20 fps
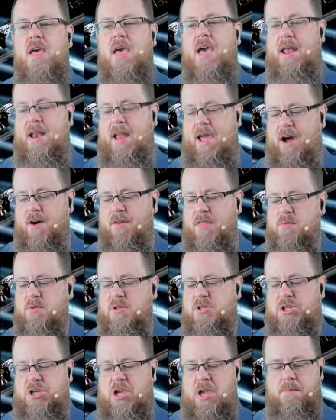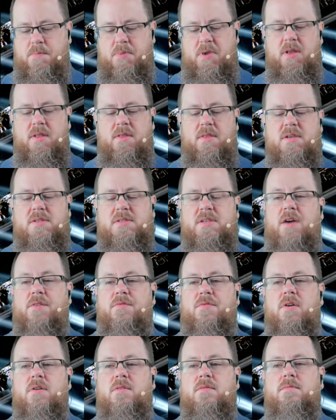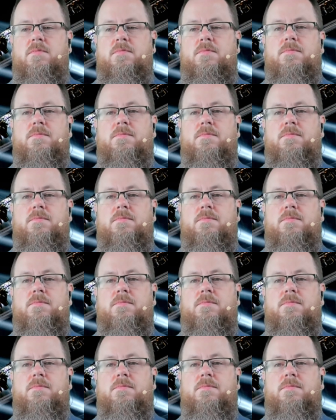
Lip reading: and how they would champion this effort.